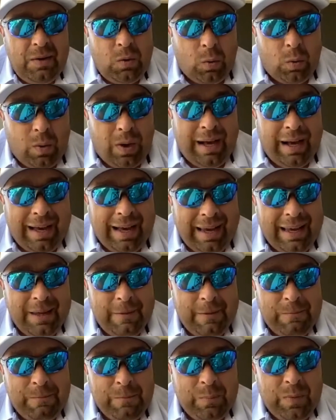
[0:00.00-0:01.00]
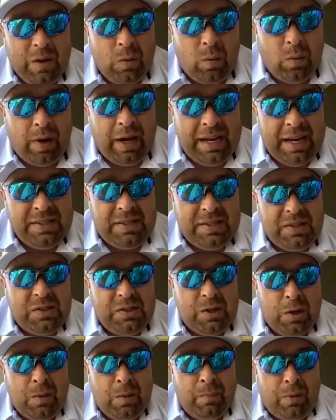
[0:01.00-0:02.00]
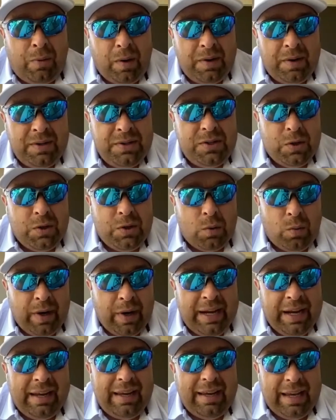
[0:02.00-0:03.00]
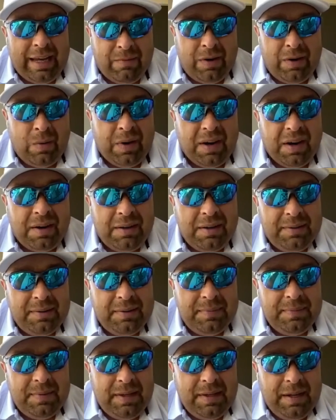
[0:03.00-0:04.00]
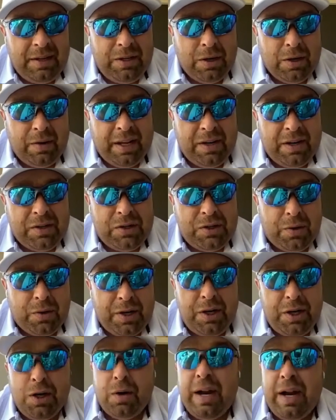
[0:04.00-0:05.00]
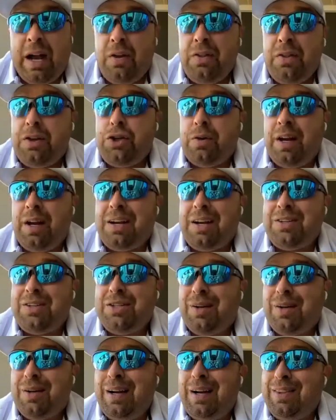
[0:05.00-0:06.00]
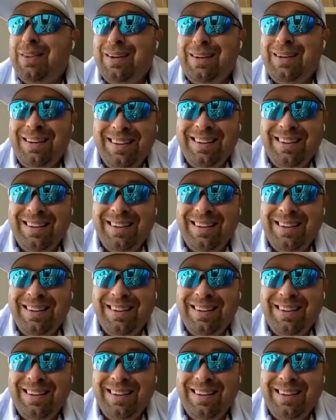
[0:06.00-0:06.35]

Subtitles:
Why? Why is it so important to rank everywhere in your industry? You're out in the trucks. You're out there.